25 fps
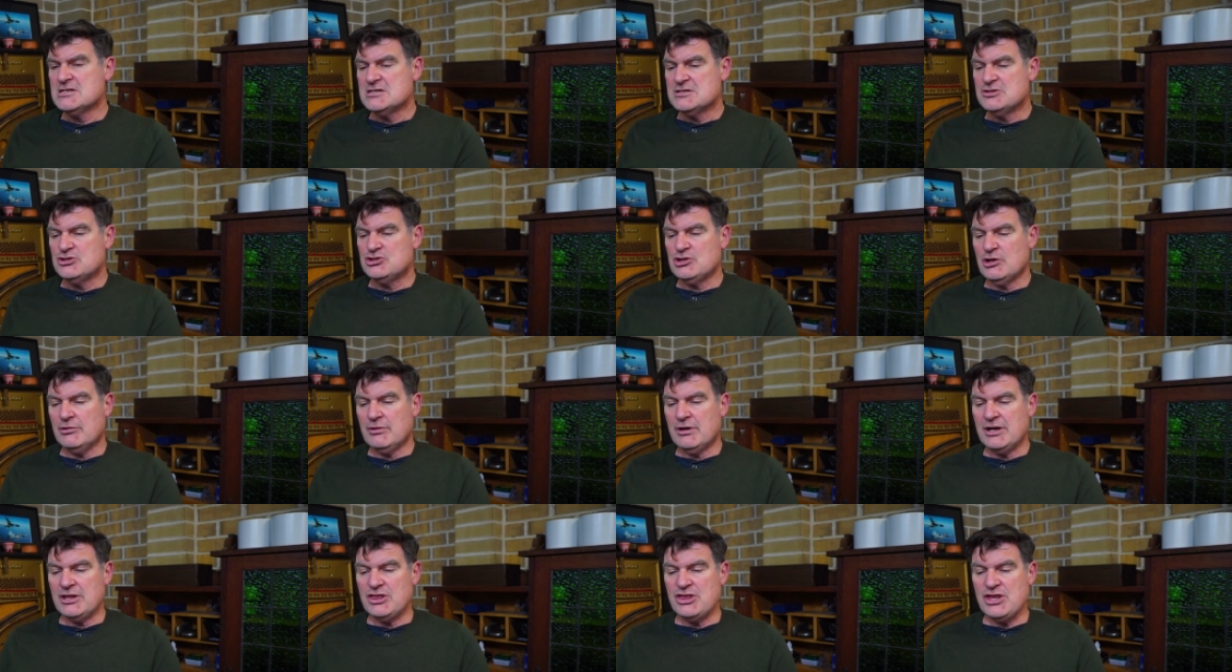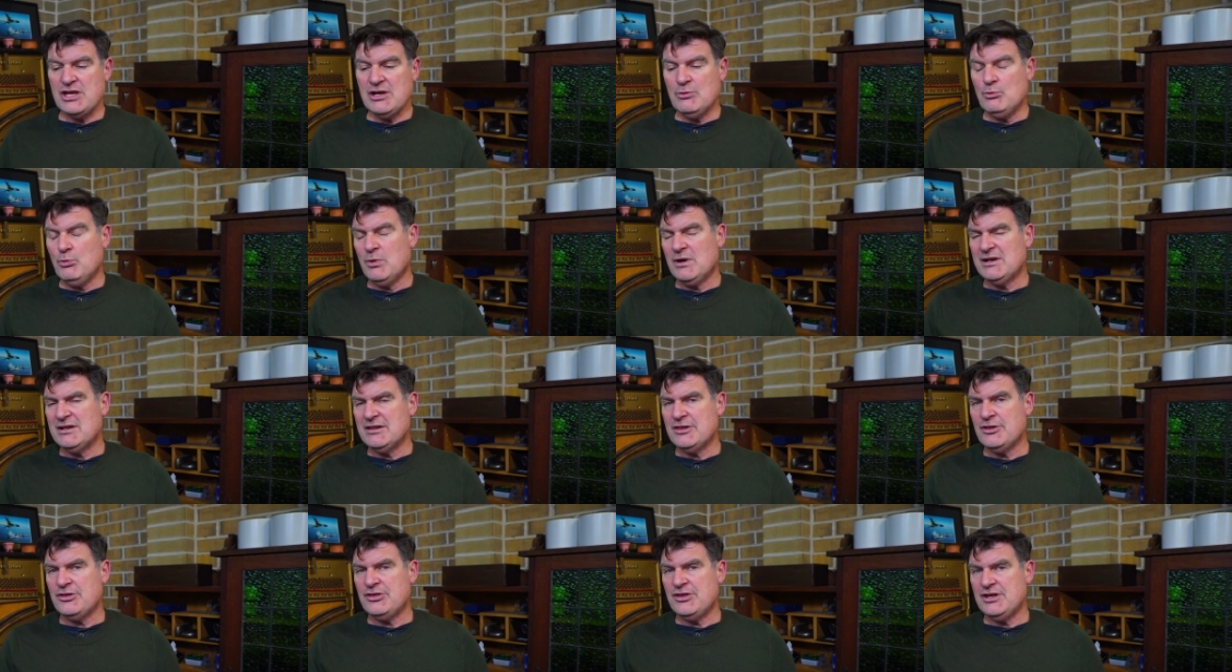So I think one
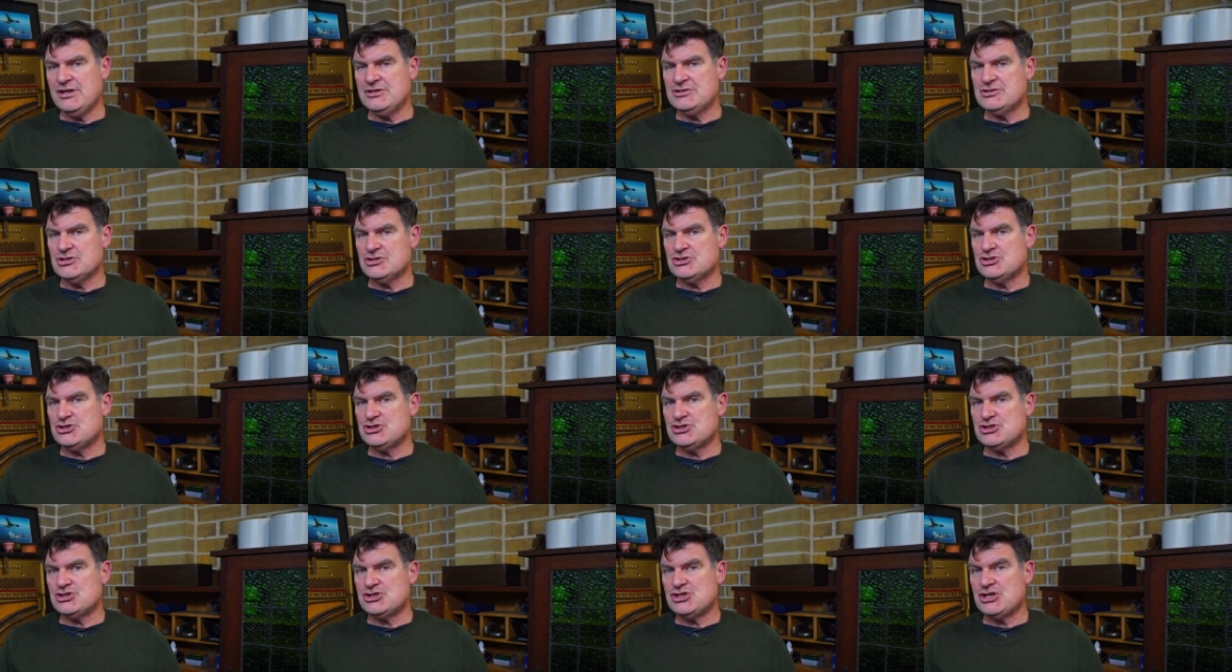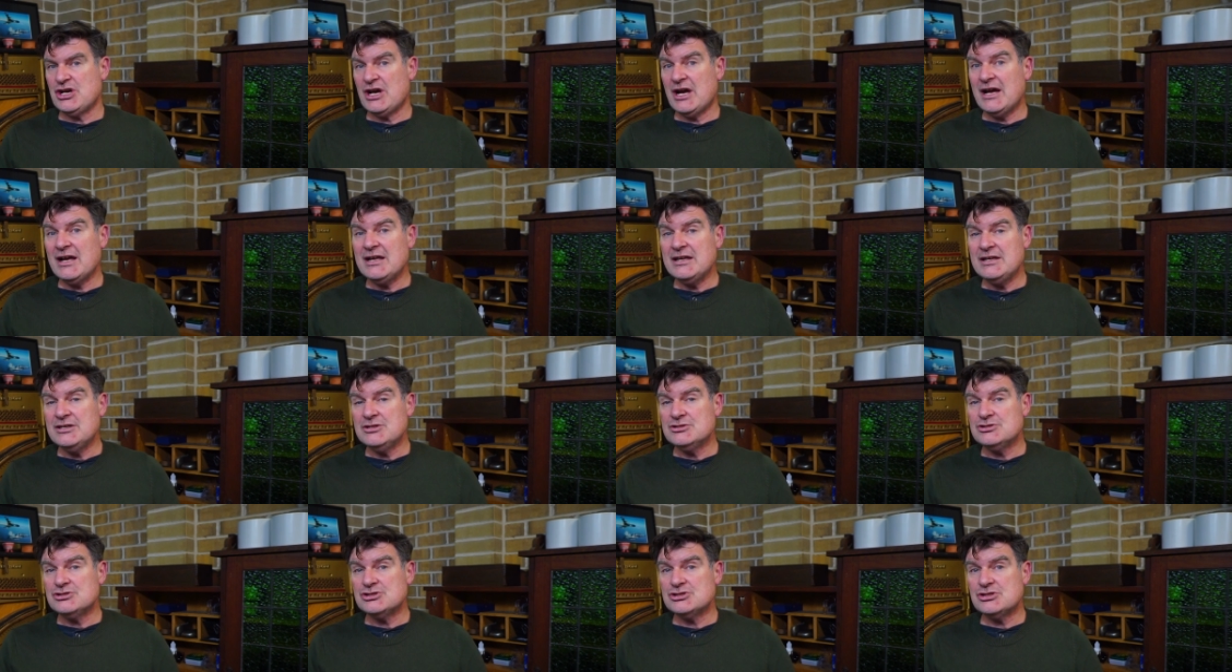of the things that's
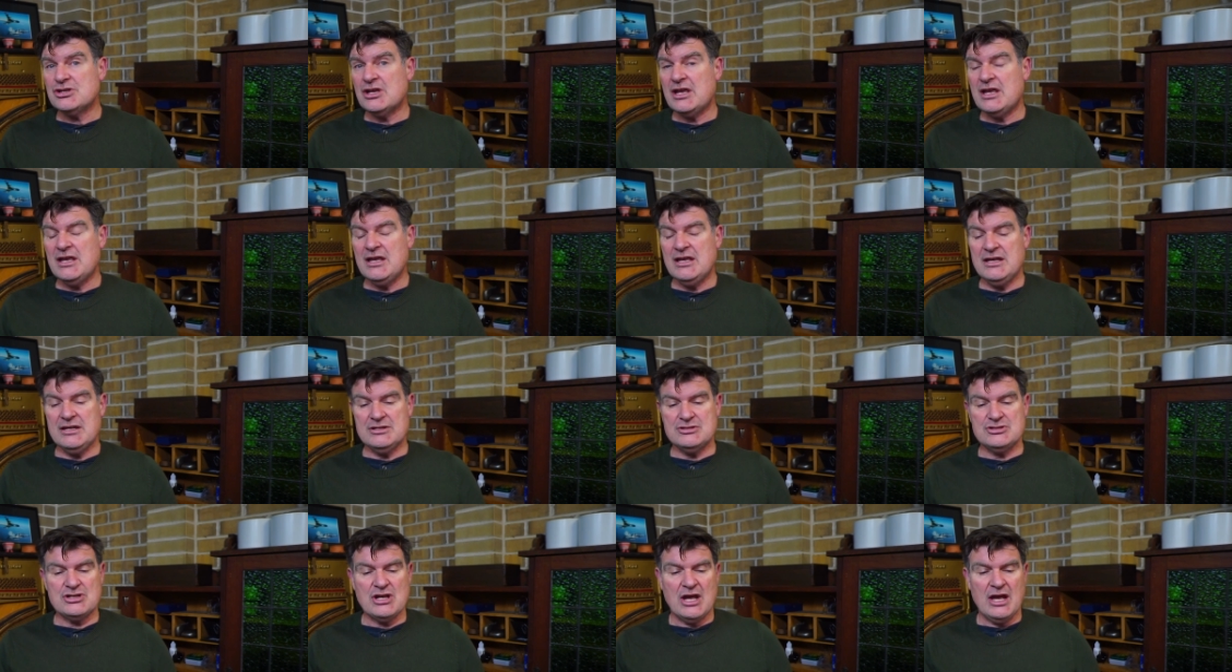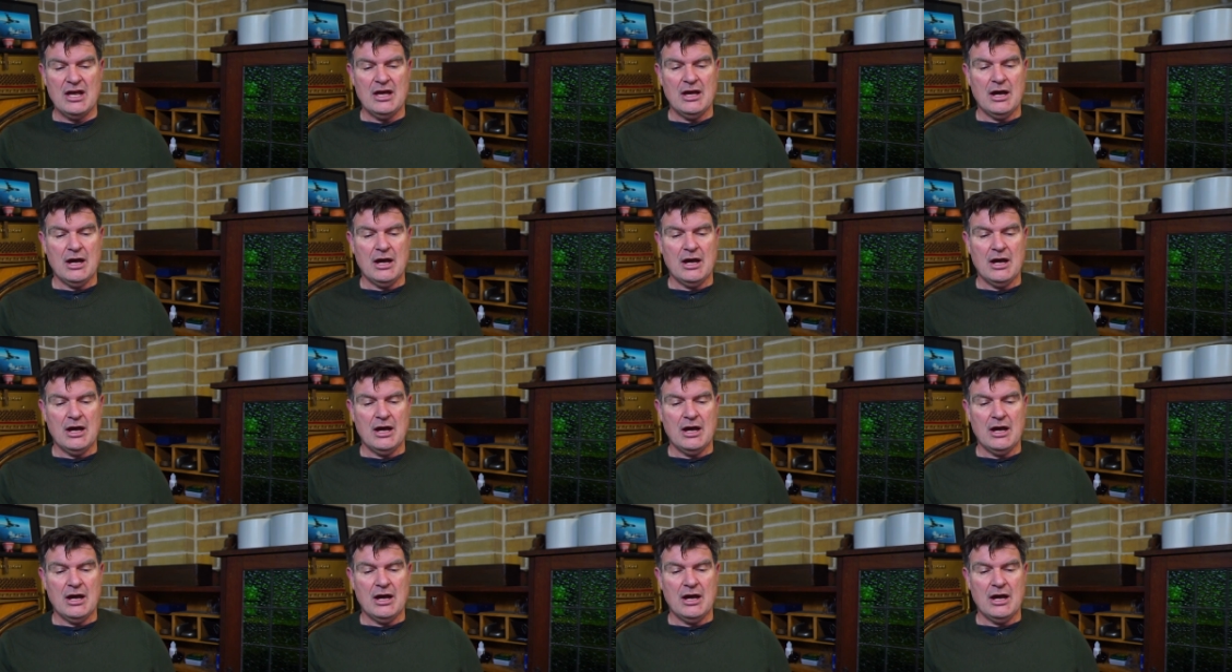changed is